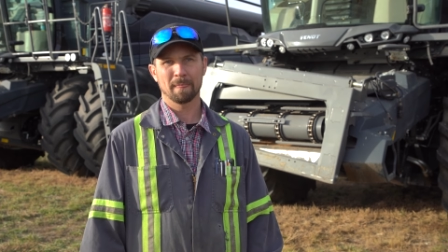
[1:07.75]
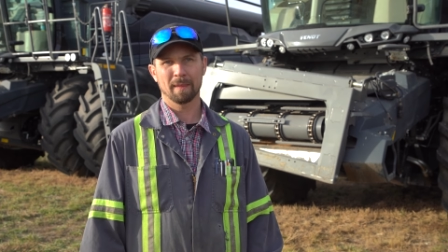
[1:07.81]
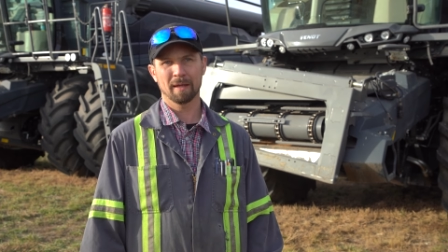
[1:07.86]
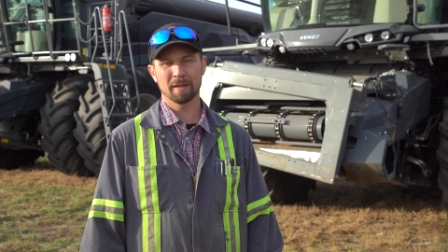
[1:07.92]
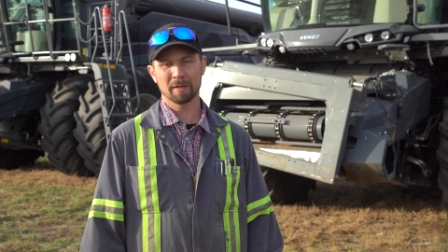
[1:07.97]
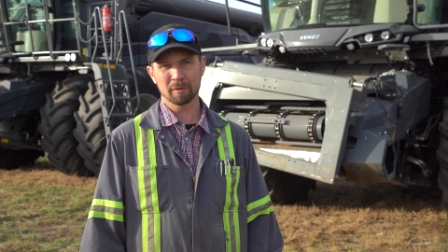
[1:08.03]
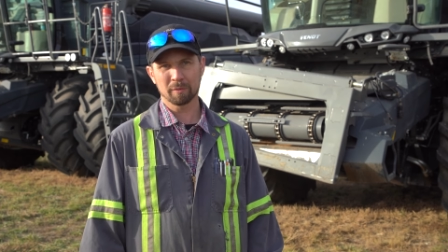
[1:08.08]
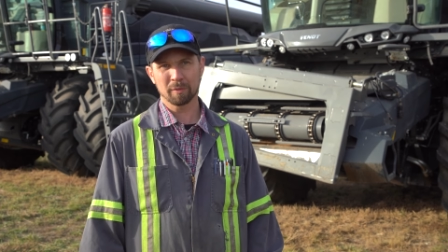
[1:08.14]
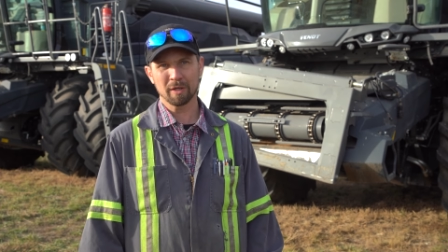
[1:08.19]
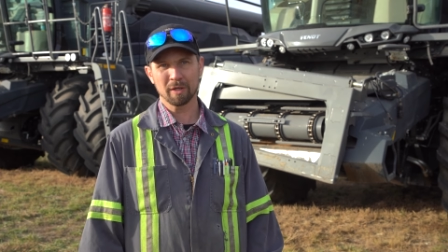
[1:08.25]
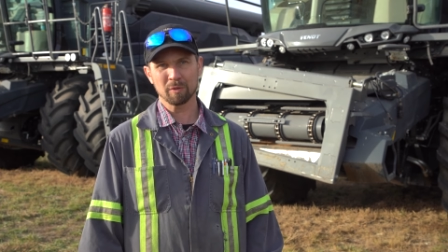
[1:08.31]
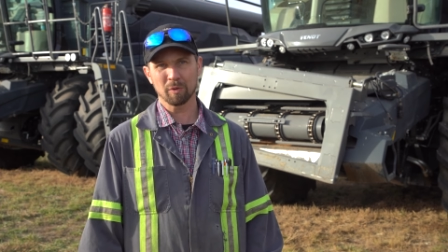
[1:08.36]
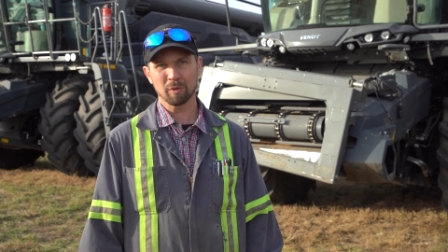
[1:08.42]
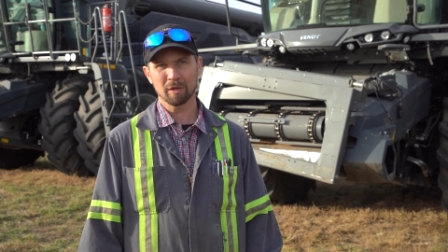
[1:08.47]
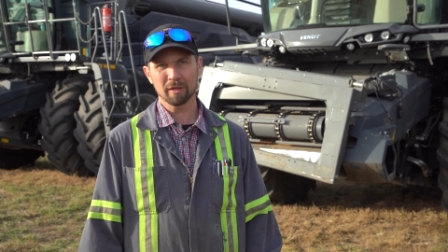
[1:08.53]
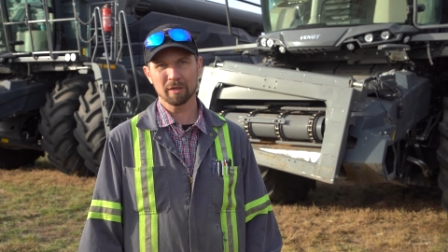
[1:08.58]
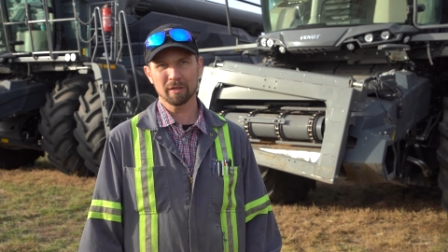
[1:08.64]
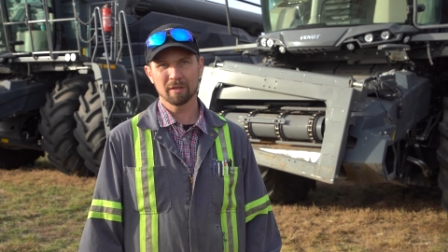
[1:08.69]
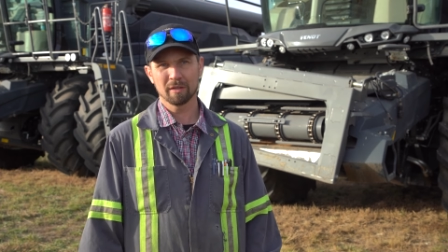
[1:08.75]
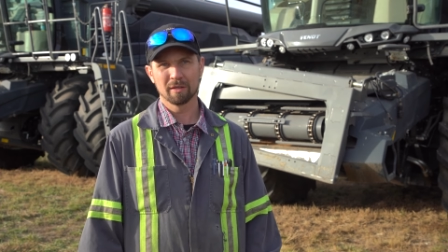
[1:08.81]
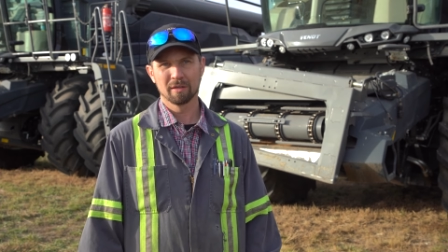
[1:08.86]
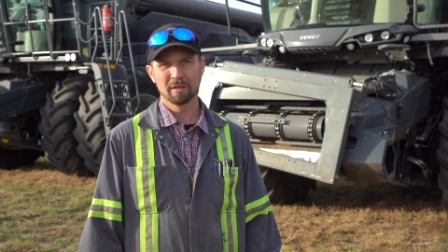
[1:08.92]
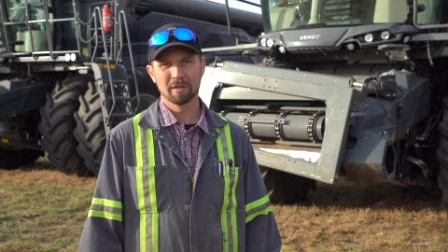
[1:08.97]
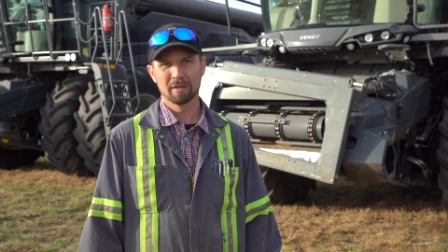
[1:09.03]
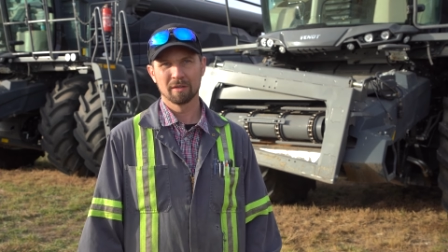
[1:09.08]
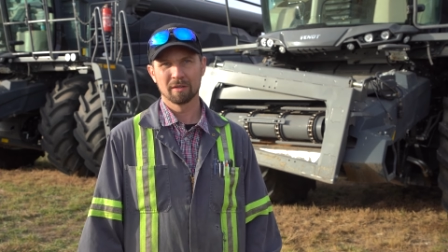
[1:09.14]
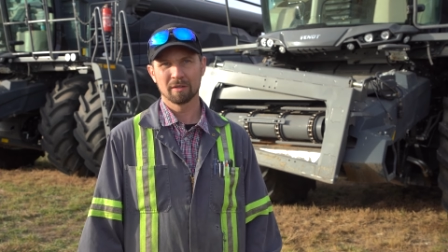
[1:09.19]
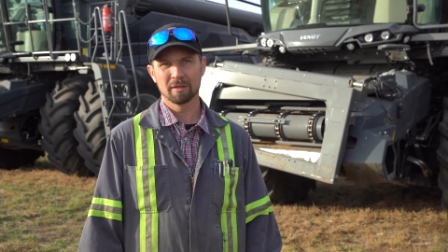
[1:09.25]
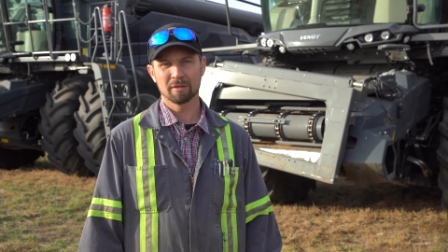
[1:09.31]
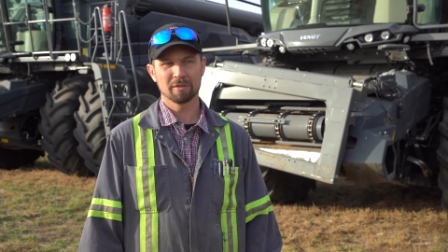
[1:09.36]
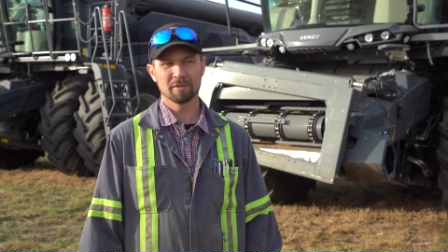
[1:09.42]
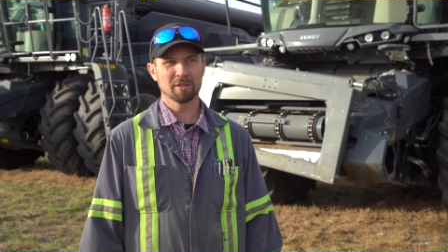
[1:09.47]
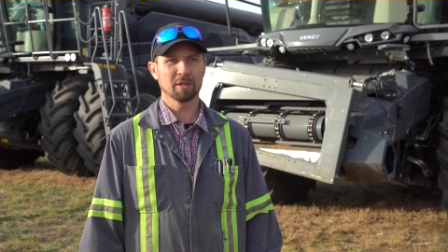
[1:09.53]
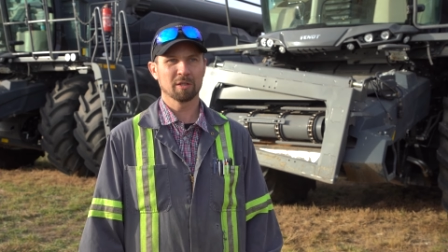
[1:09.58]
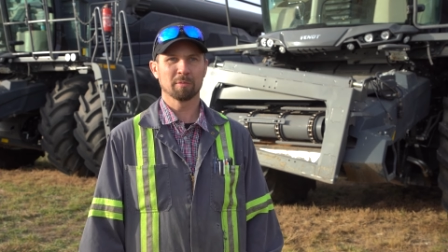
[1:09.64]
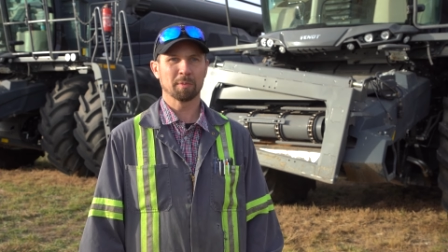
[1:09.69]
and the grain quality,
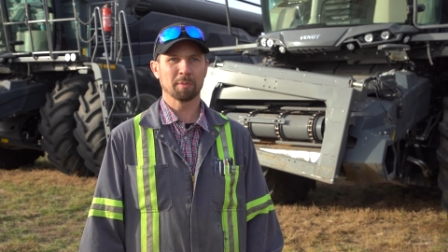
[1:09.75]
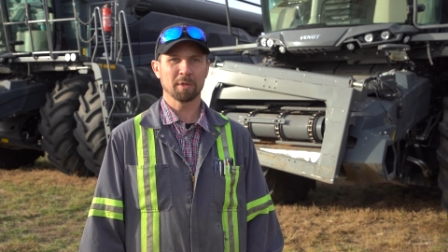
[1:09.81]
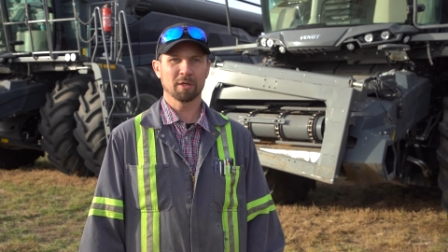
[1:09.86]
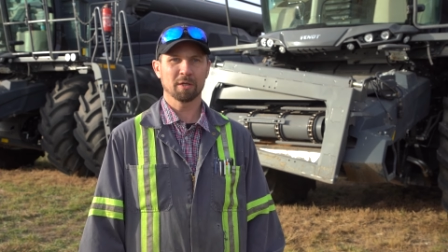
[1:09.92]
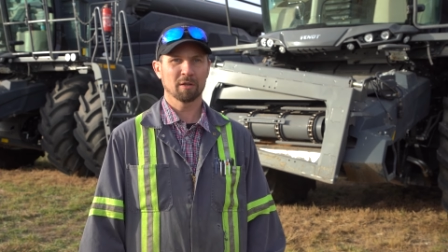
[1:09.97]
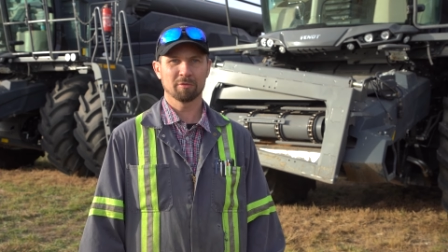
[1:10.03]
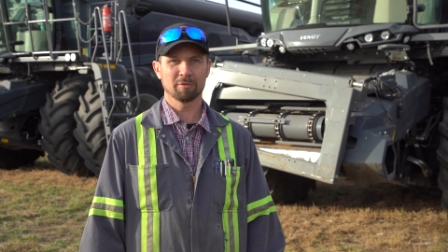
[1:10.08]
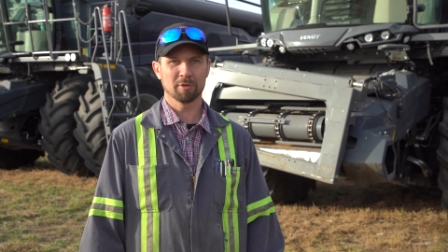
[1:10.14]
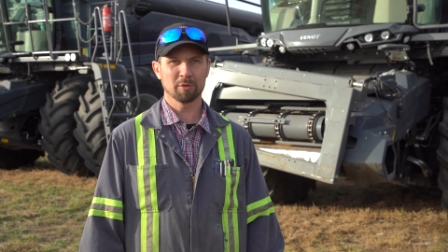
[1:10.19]
they'll be paying off in